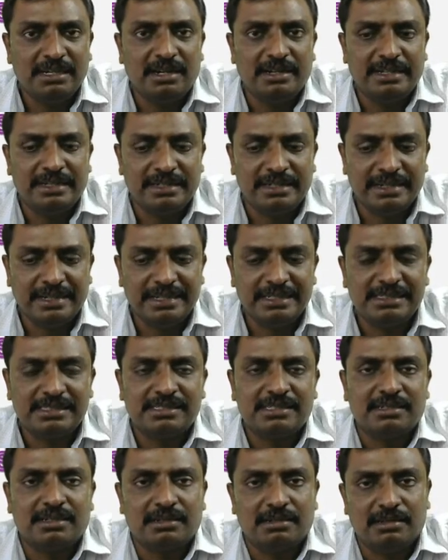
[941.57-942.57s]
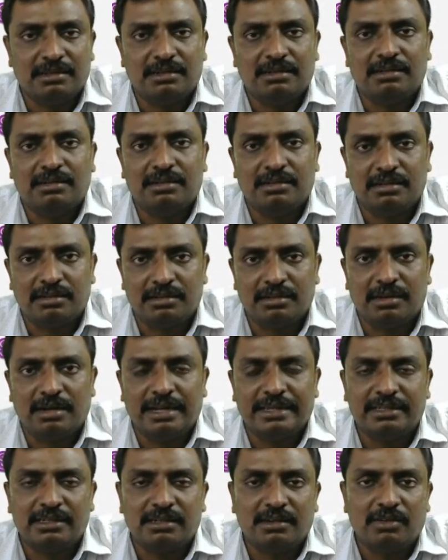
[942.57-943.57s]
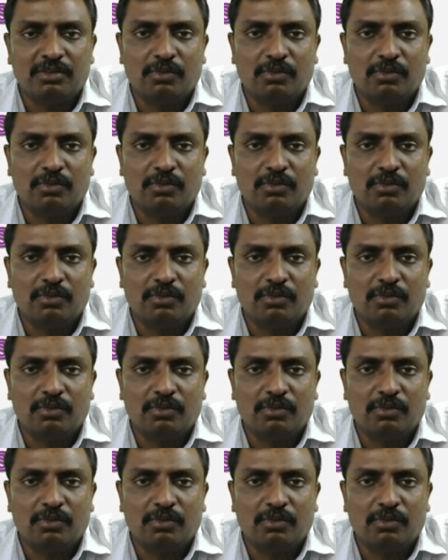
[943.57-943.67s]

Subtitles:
and it needs like